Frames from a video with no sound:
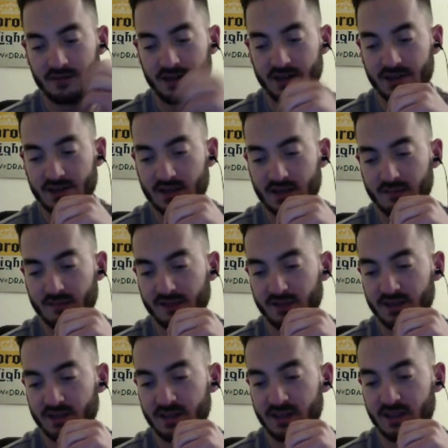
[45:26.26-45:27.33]
I just have a
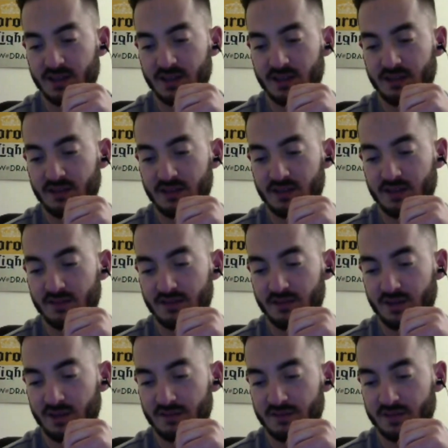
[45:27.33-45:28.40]
feeling
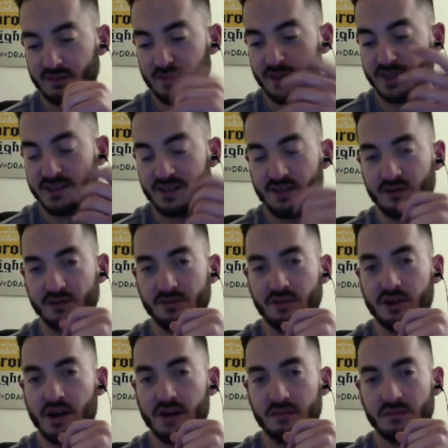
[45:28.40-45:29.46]
Ivanov's blades, that all you
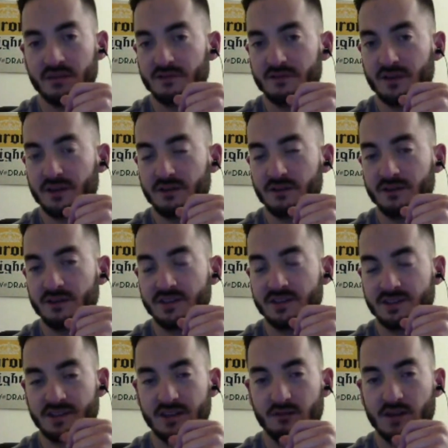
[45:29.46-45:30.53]
got, motherfucker, and he's
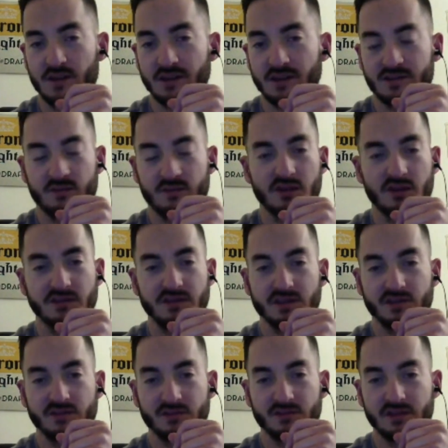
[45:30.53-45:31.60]
gonna grind out some weird
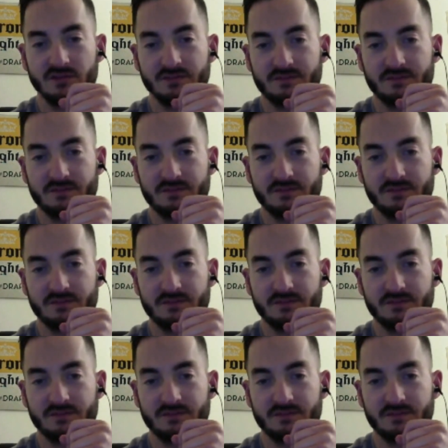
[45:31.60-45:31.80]
decision win.